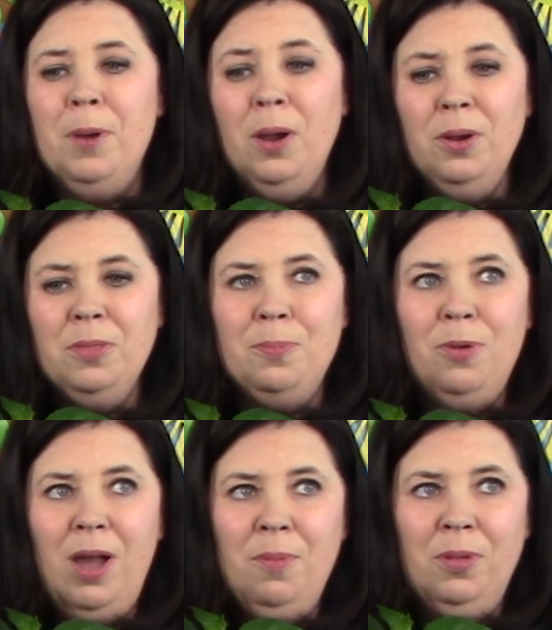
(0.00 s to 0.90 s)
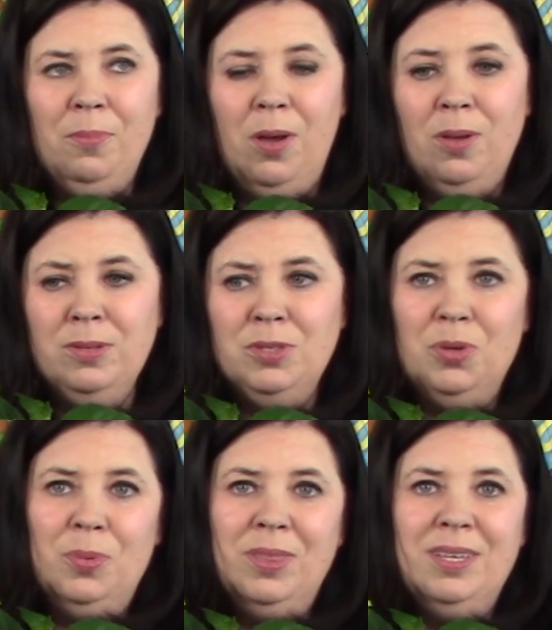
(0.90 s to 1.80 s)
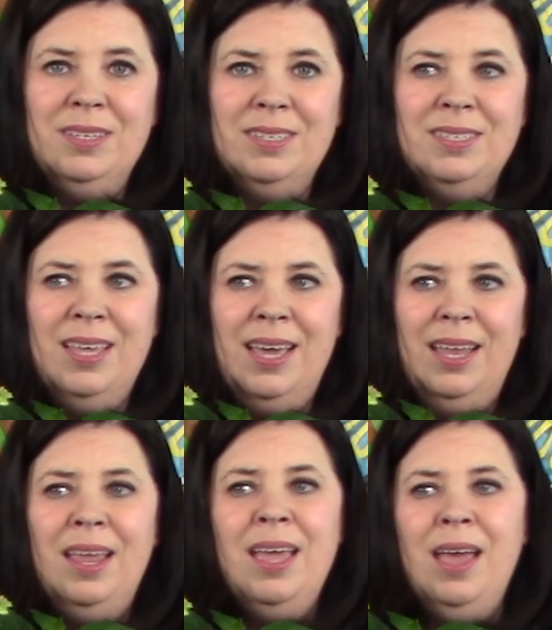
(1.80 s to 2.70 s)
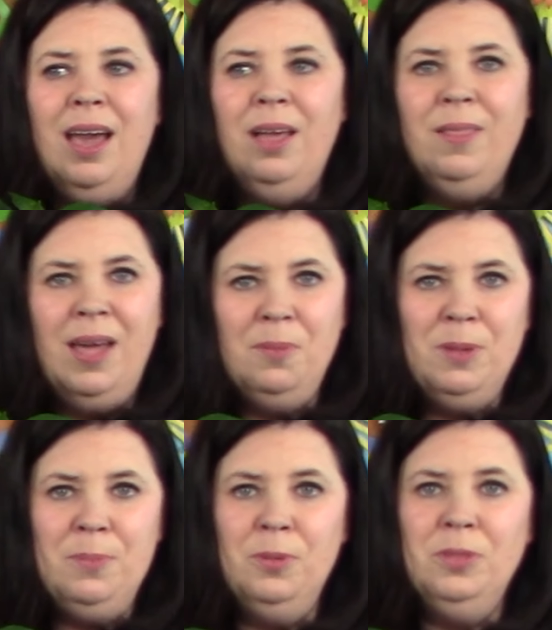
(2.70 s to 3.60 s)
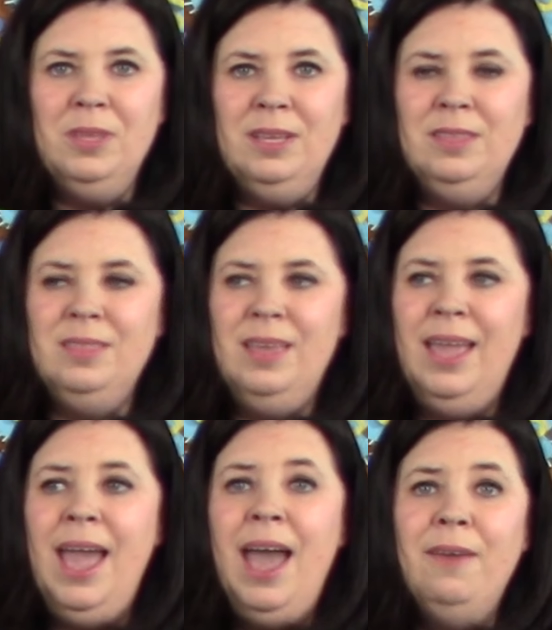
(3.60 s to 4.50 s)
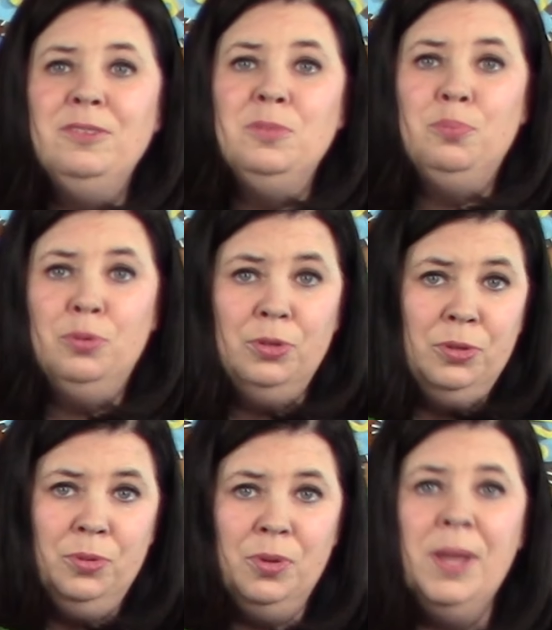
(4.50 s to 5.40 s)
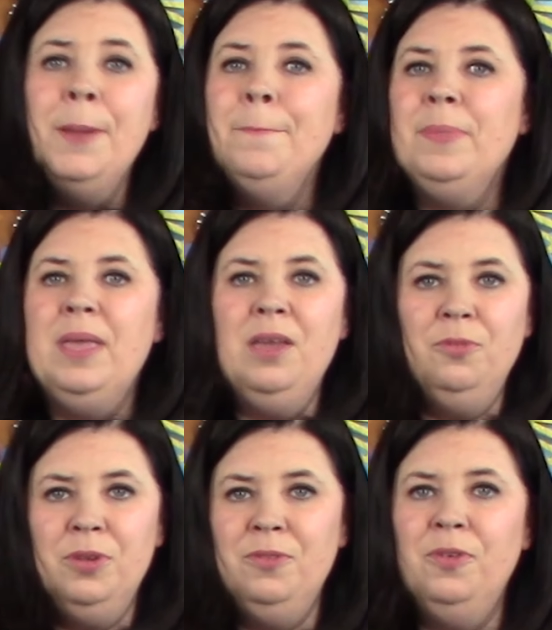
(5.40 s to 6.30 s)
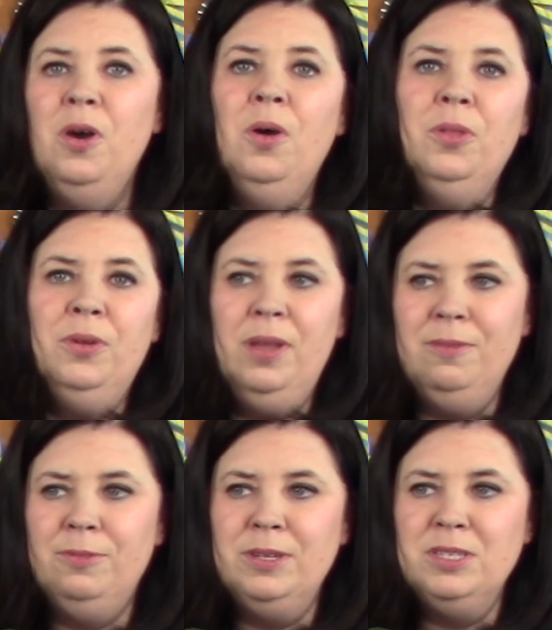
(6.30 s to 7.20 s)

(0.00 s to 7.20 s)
Part of the problem also with these is that a lot of people think that they have to prune every fall or every